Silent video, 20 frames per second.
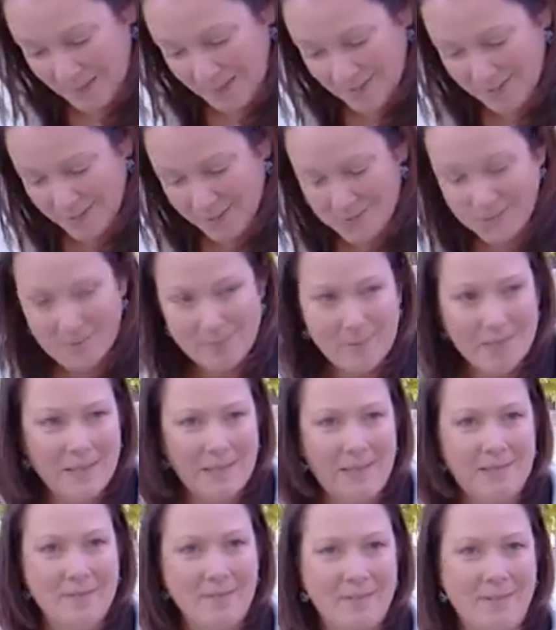There's
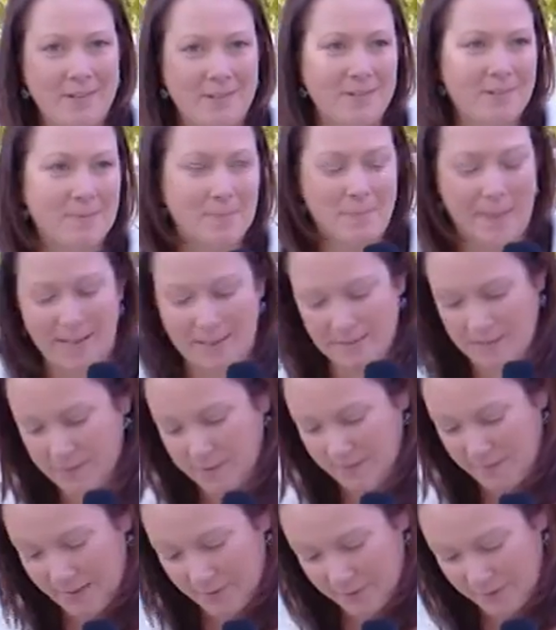some bad
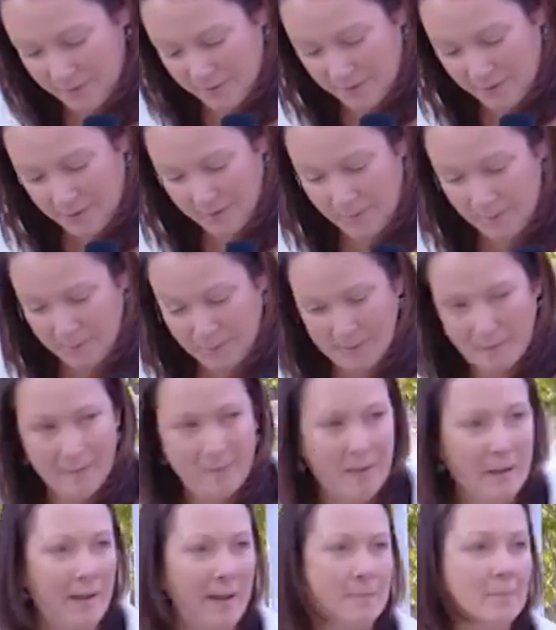stuff out there too, but
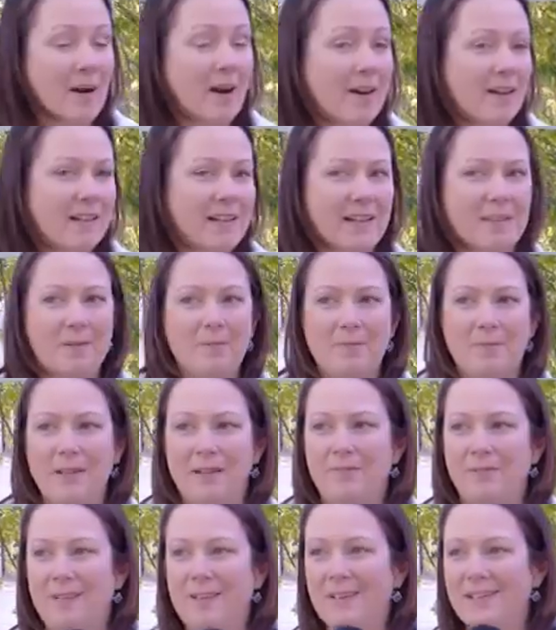in marketing,
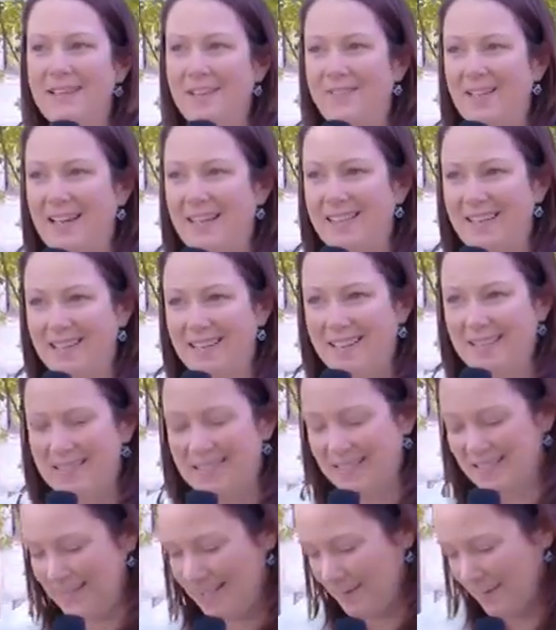if we don't have anything nice
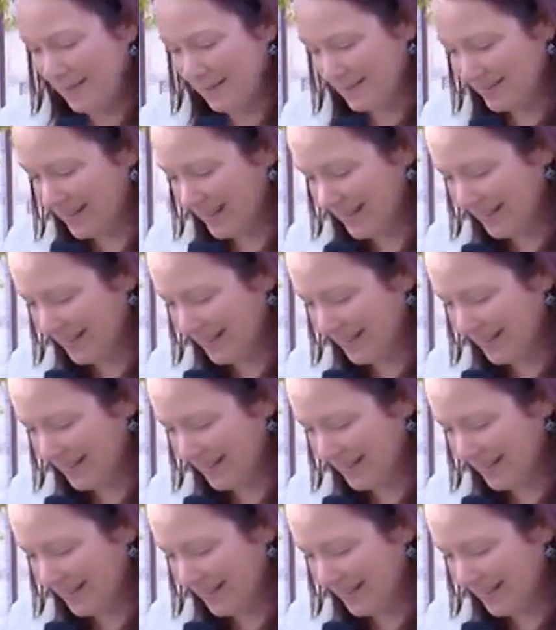to say, we don't say